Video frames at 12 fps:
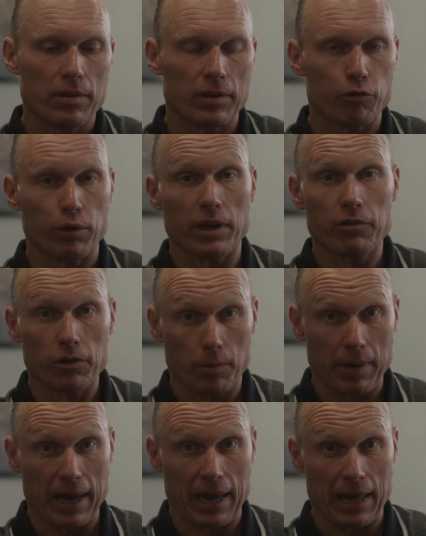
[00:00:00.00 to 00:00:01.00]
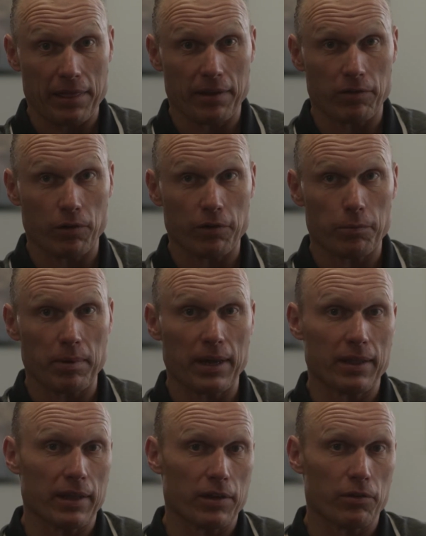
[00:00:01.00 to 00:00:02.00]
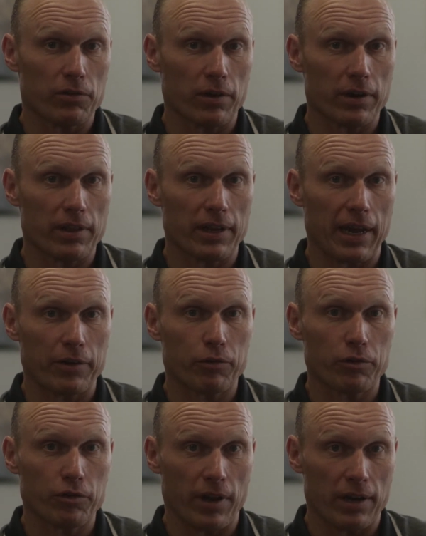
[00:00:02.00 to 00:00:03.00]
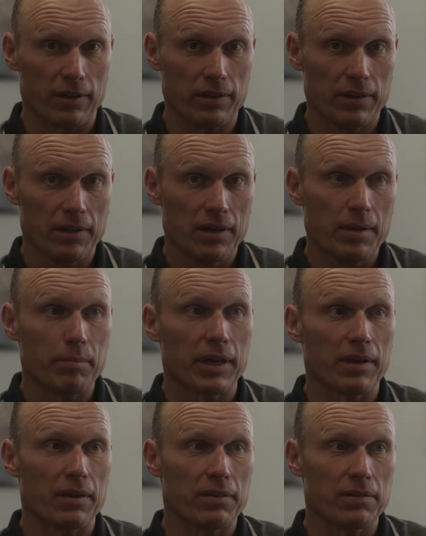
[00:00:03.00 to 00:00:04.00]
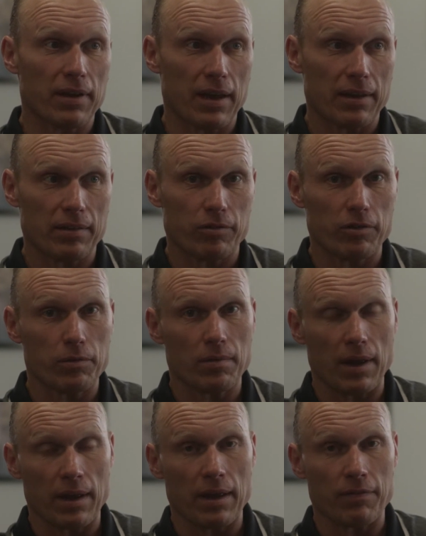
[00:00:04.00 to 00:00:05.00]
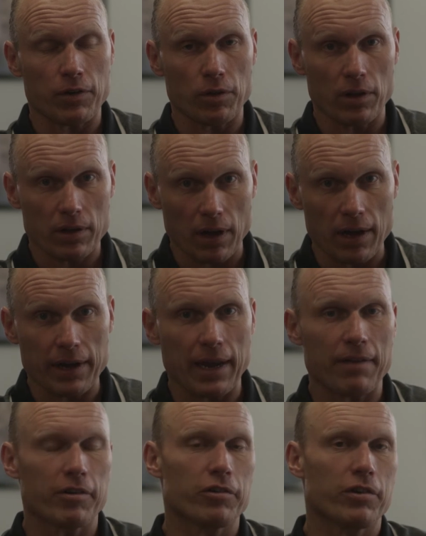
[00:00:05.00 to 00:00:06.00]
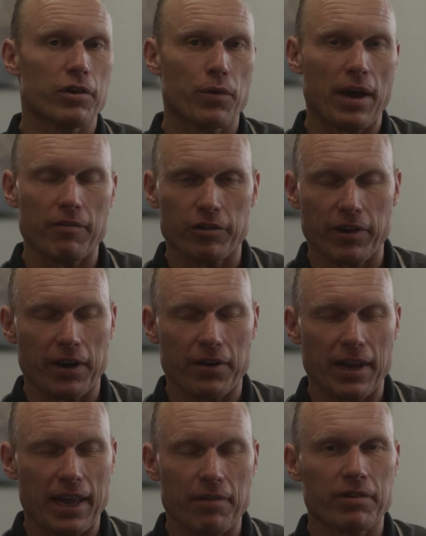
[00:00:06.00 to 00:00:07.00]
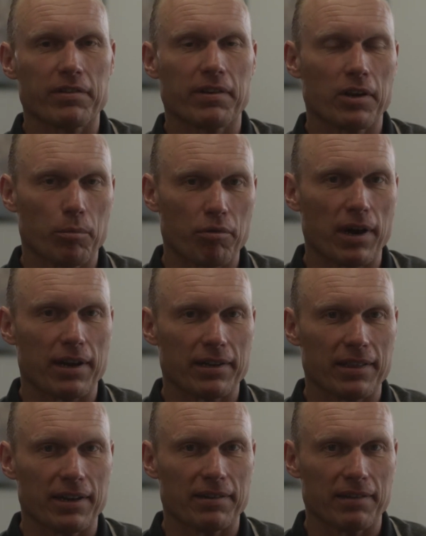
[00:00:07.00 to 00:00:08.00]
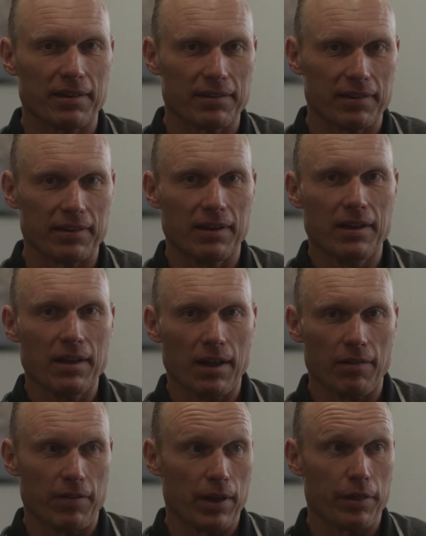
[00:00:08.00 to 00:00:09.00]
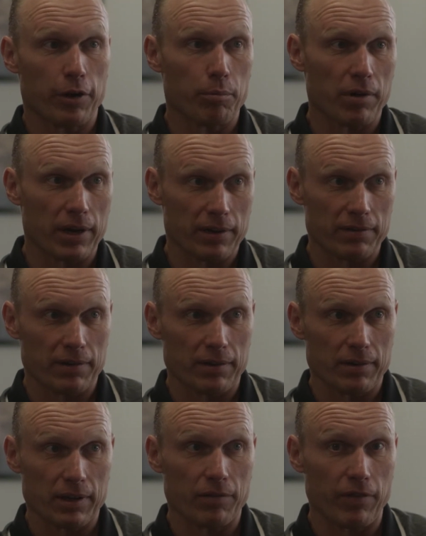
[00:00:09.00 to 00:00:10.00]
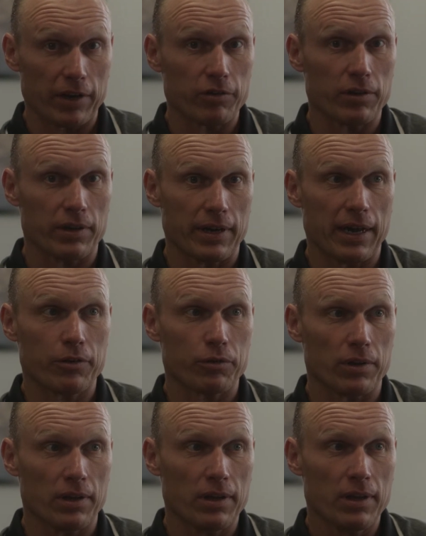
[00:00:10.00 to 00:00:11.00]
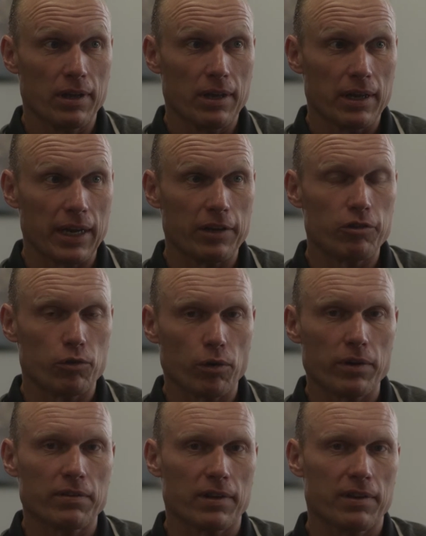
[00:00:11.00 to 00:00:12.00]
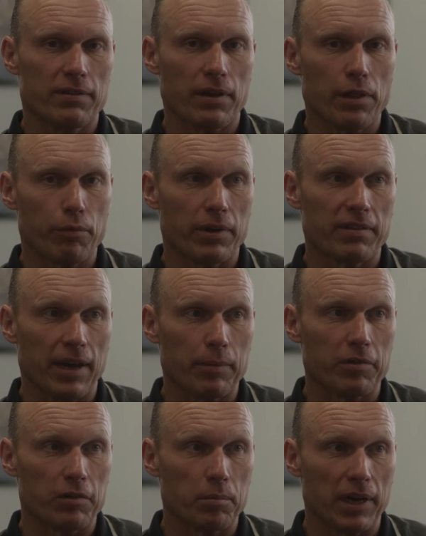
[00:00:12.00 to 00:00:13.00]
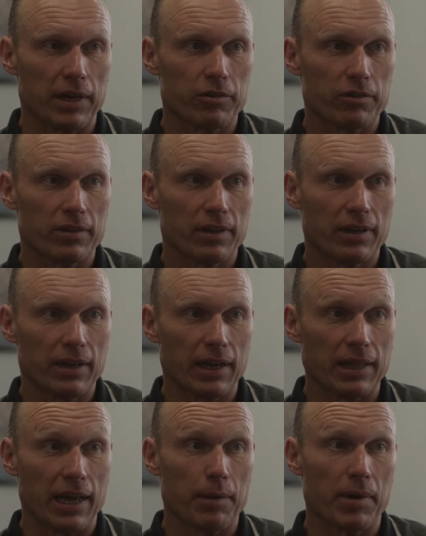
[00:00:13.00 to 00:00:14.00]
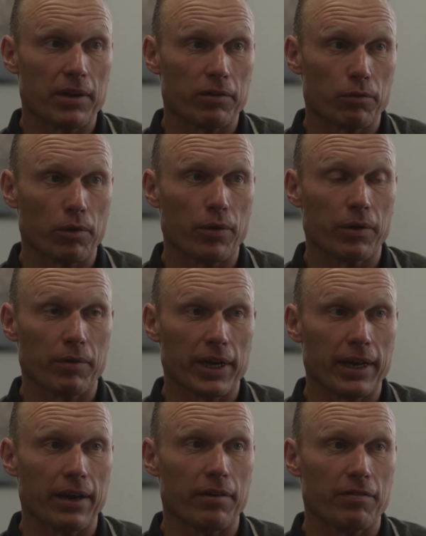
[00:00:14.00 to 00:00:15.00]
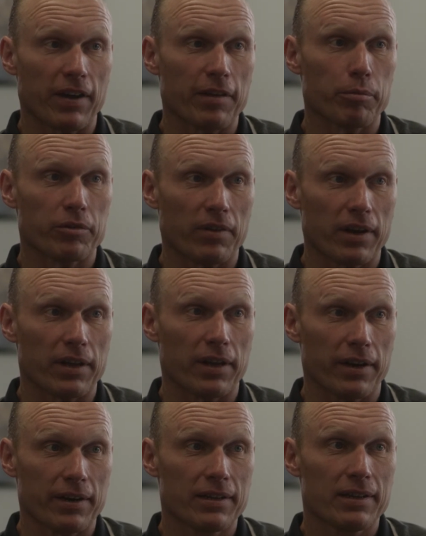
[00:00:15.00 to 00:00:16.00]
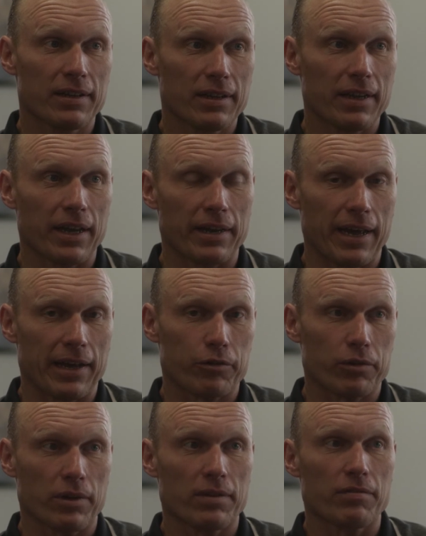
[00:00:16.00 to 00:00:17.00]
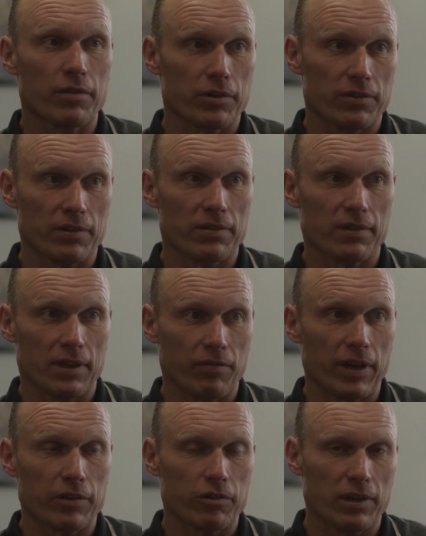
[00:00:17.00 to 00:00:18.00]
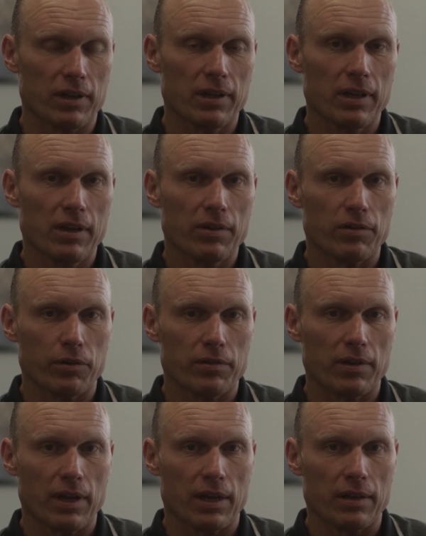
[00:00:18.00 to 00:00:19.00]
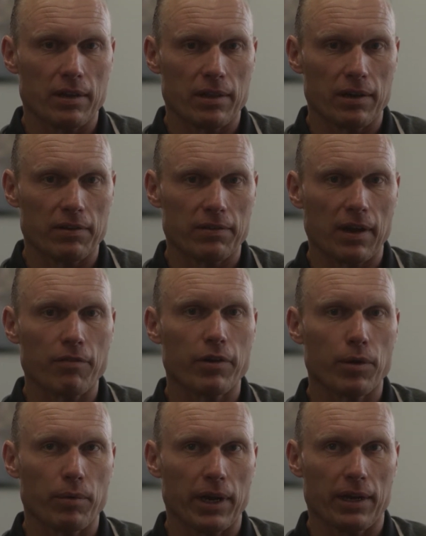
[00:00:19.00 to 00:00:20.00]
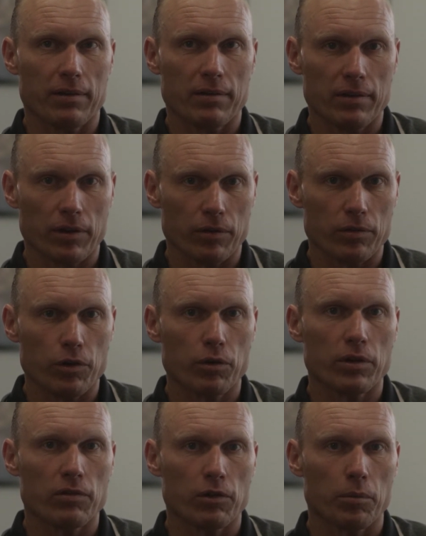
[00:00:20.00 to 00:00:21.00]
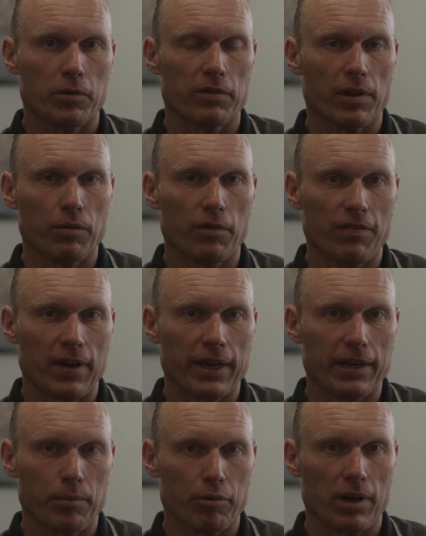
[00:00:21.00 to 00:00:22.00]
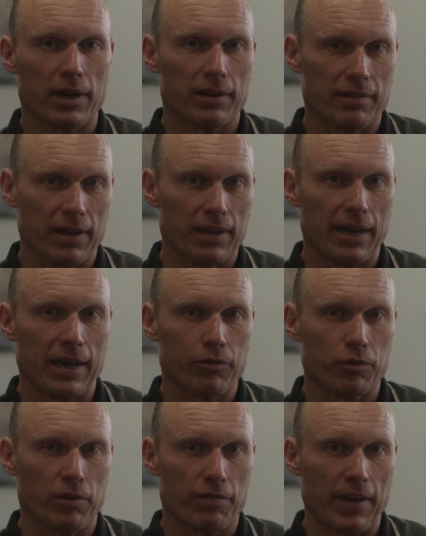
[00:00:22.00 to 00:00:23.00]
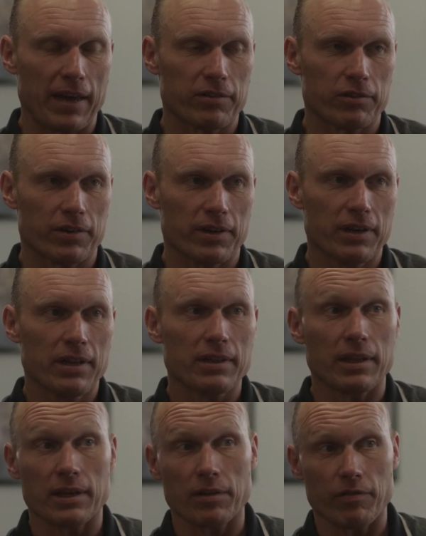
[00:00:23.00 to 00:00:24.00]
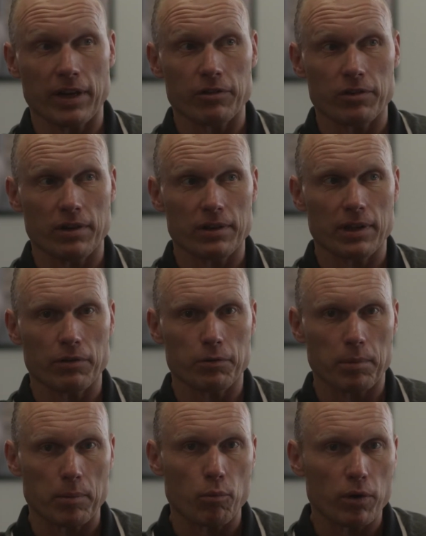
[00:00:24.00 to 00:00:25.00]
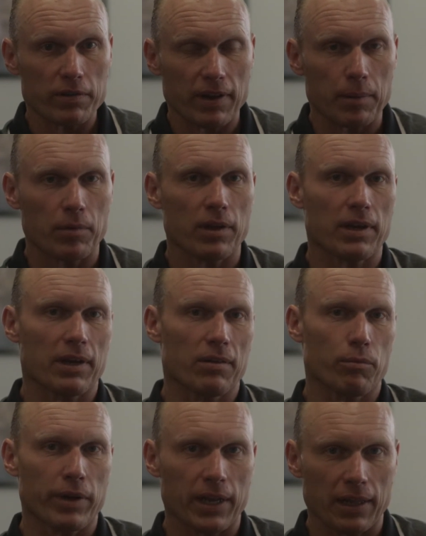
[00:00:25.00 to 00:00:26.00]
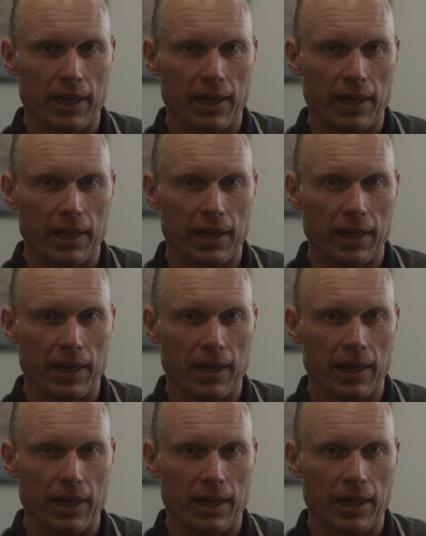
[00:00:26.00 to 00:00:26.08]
traditional path has always been that you start in the natural channel because just if you look on average and you average out every single product that exists of healthier products in conventional and natural, each door is going to sell 3 times as much. And that amount is growing right now at 5% a year in natural versus conventional. So it's in the discovery rate, new consumers, they will find a product in natural faster than conventional. They will spend more time looking, reading